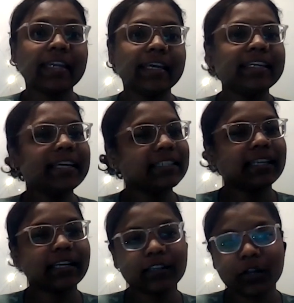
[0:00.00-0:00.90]
and any
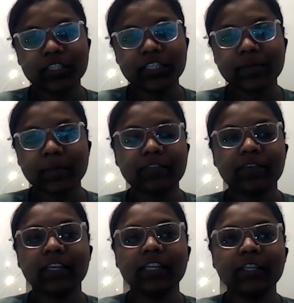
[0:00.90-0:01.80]
other technology
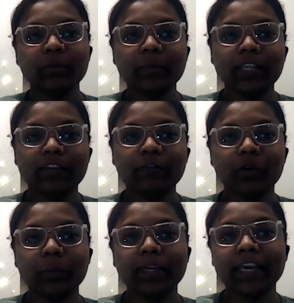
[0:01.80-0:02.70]
specifically you believe
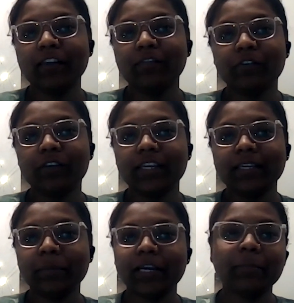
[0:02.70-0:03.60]
would be helpful
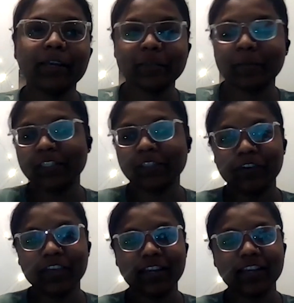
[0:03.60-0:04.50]
in becoming a
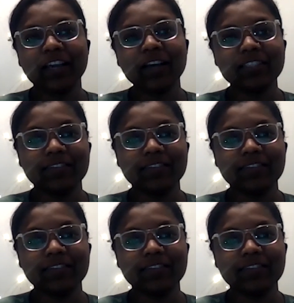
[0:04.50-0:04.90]
spacefaring